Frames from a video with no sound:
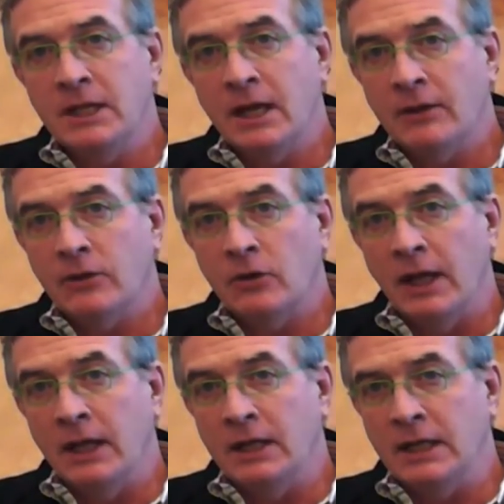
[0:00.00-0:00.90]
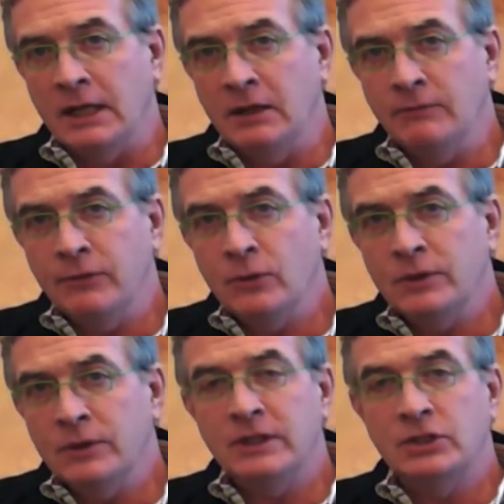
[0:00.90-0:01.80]
come together and
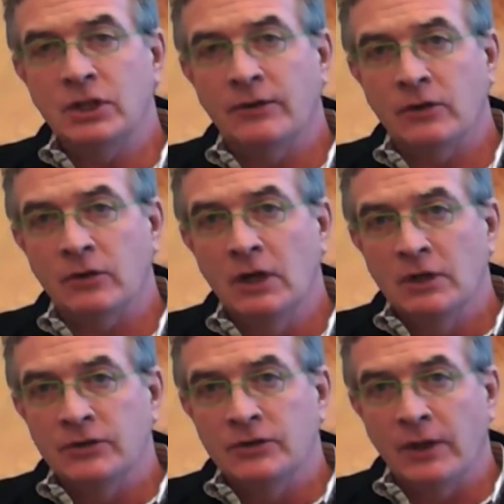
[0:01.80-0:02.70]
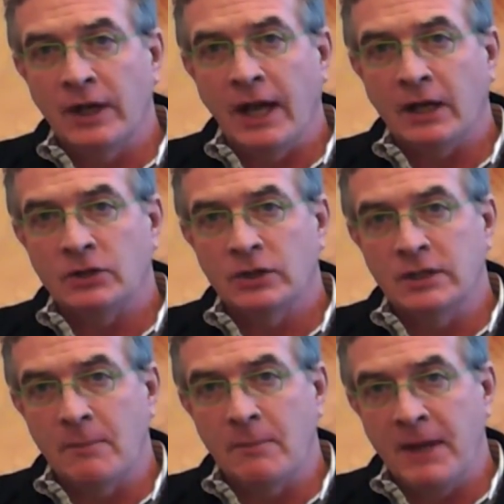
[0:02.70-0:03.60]
influence each other so that
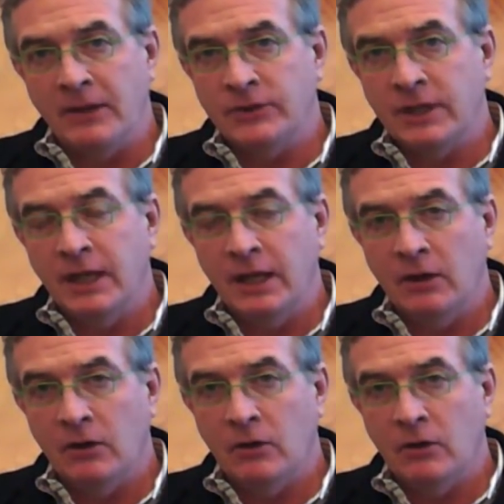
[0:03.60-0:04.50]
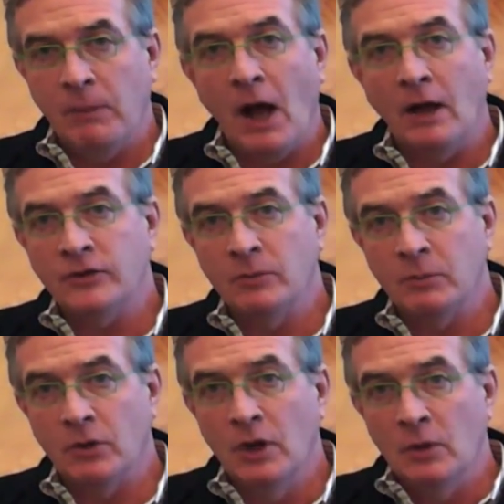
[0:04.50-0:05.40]
actually the best care
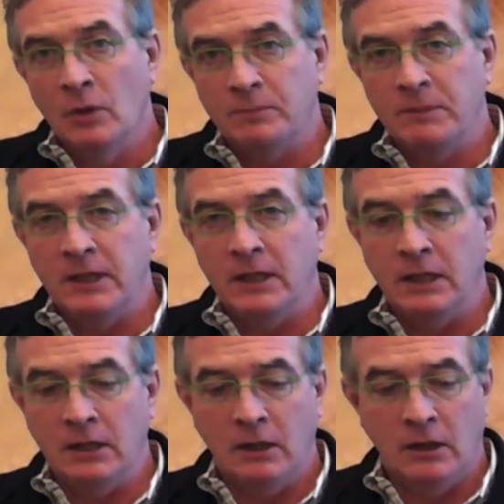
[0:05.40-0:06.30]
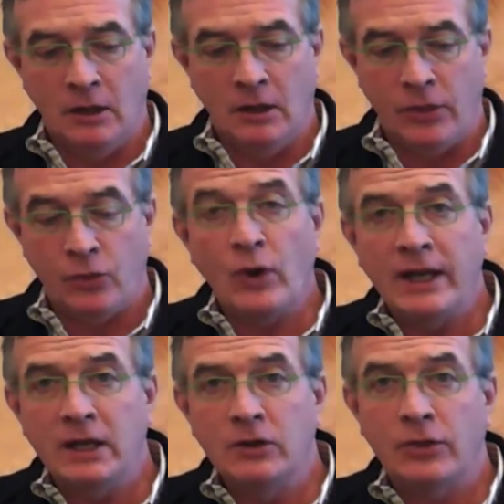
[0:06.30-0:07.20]
possible was being
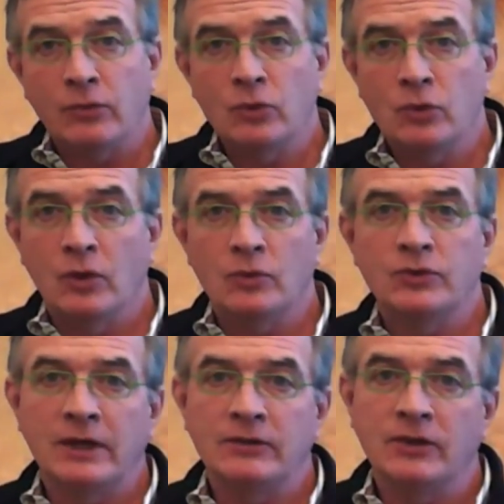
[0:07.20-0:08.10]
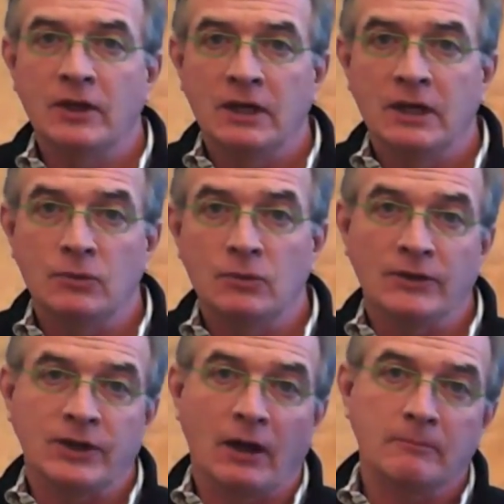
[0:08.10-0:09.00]
threaded through those sites in
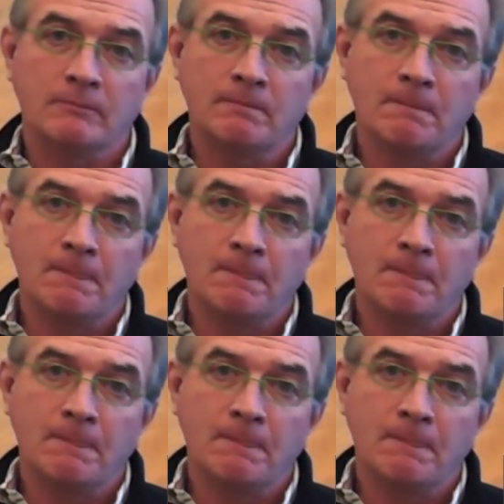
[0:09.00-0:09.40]
real time.